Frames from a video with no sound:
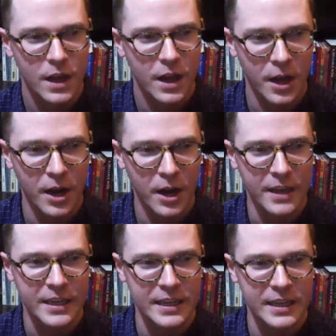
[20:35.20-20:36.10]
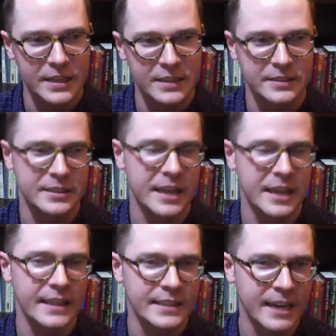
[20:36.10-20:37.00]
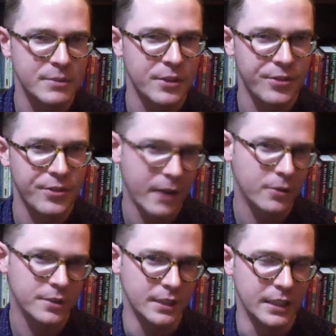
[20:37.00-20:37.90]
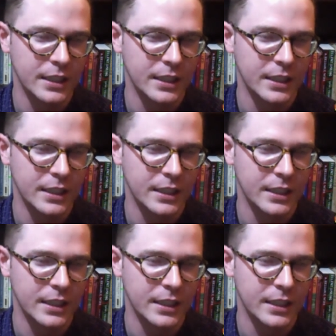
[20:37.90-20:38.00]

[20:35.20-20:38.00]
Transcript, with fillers: Uh, he's that times a thousand.